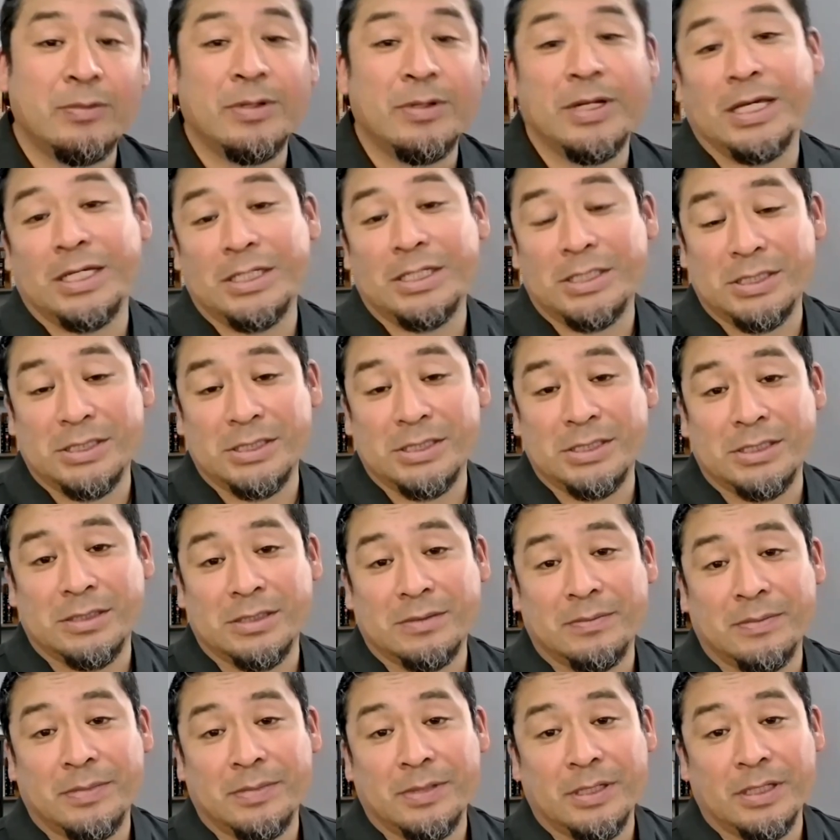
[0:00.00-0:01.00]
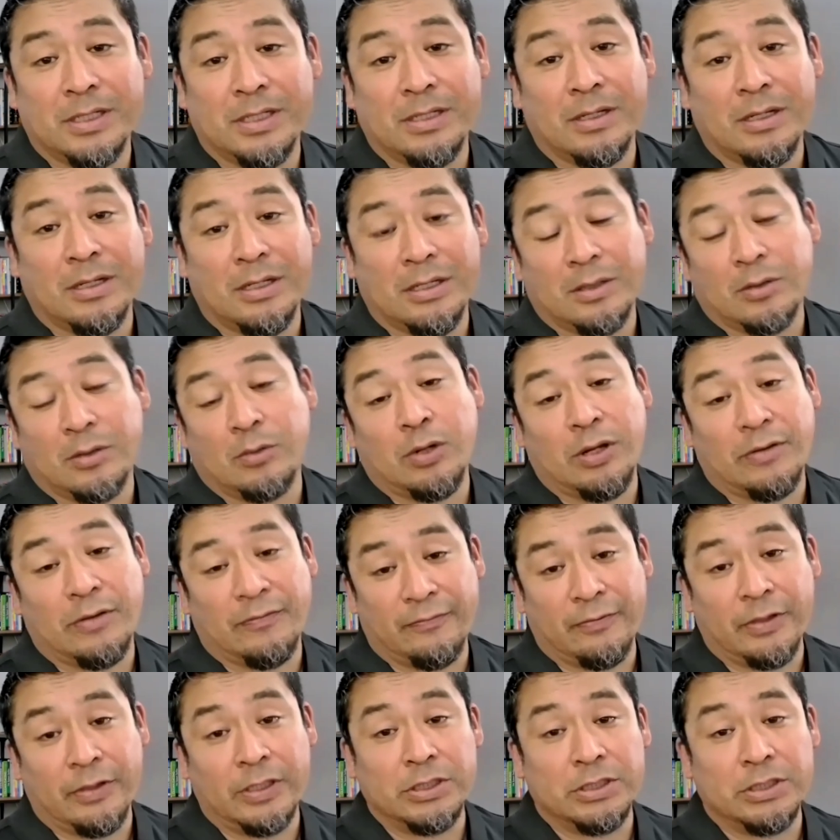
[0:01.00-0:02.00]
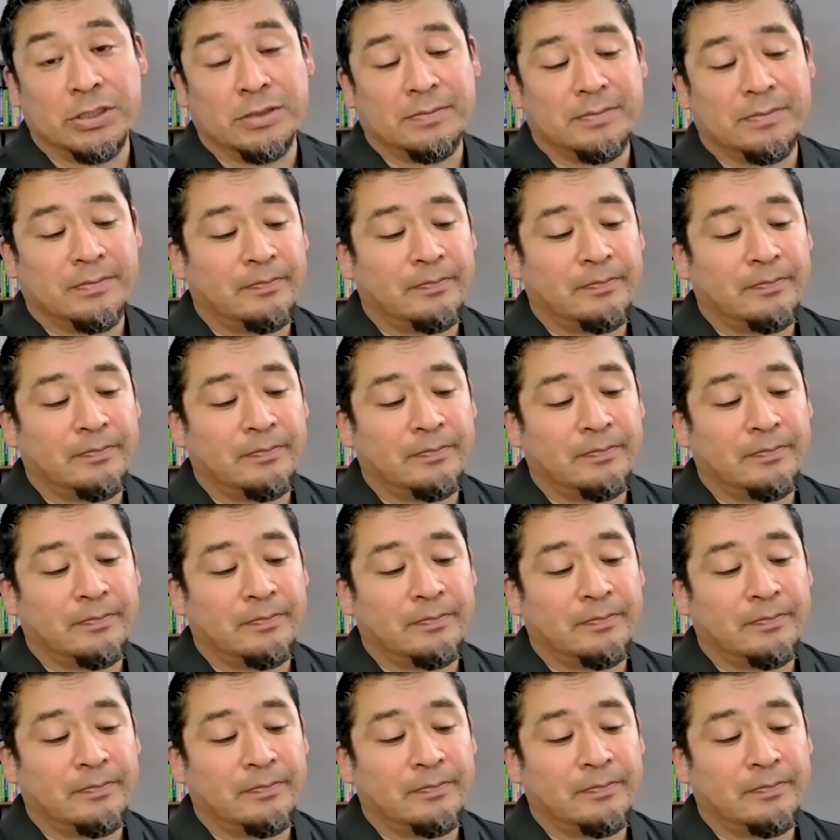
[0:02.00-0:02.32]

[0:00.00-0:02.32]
relationship and a great friendship.